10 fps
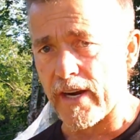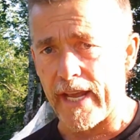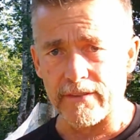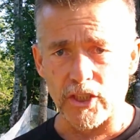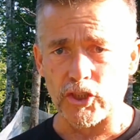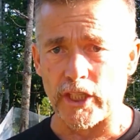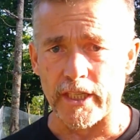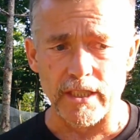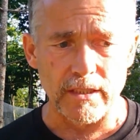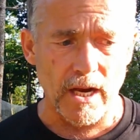And this
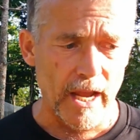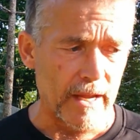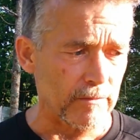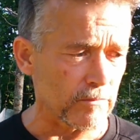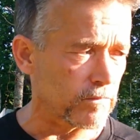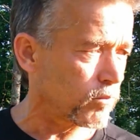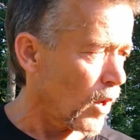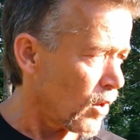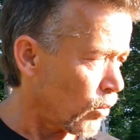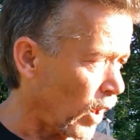year, I
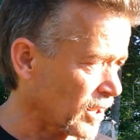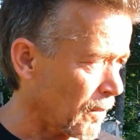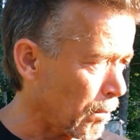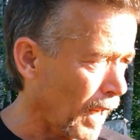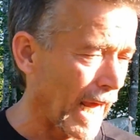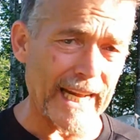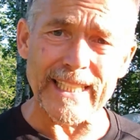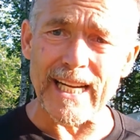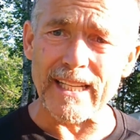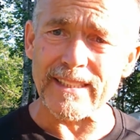wasn't
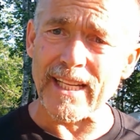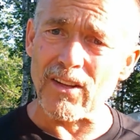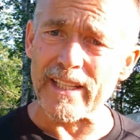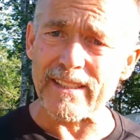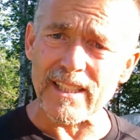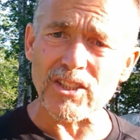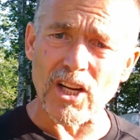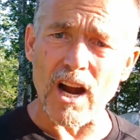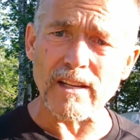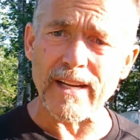planning on tilling this
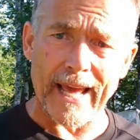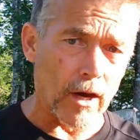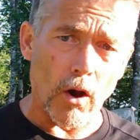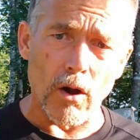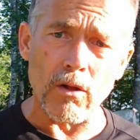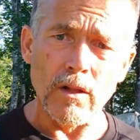garden at all.